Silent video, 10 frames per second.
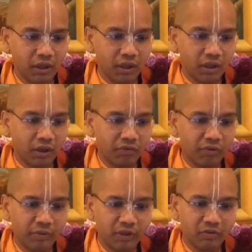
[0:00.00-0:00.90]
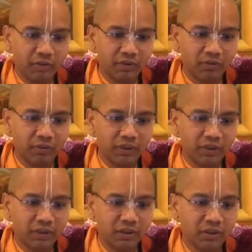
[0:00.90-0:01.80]
I offer my respectful
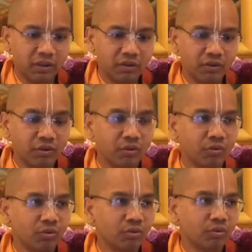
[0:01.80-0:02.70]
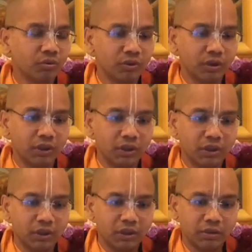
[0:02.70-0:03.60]
obeisances unto you,
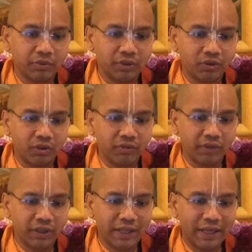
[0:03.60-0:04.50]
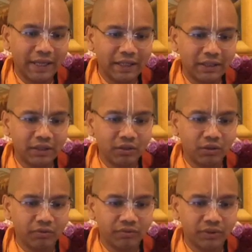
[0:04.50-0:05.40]
the personified energy
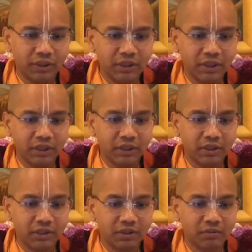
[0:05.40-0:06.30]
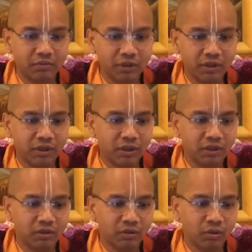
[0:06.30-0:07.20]
of Sri Chaitanya's mercy,
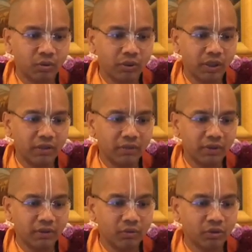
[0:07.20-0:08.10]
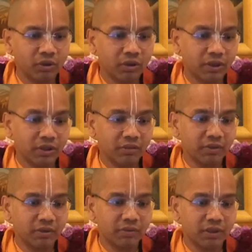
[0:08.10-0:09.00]
who deliver devotional
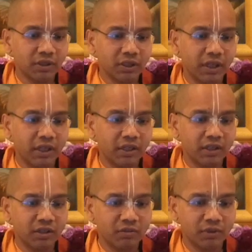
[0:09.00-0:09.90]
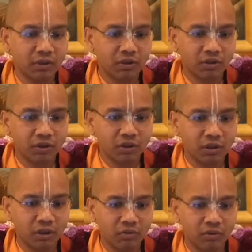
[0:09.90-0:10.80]
service which is enriched with conjugal
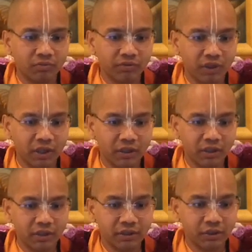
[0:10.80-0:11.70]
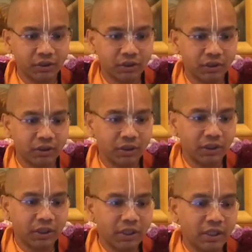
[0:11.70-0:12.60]
love of Radha and Krishna,
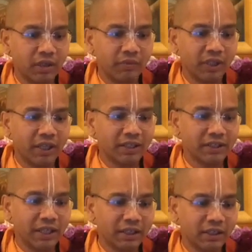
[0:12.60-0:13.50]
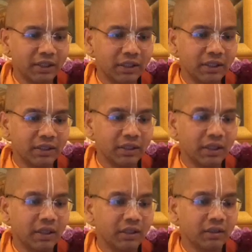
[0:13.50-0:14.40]
coming exactly in the
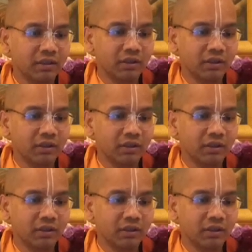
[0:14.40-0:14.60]
line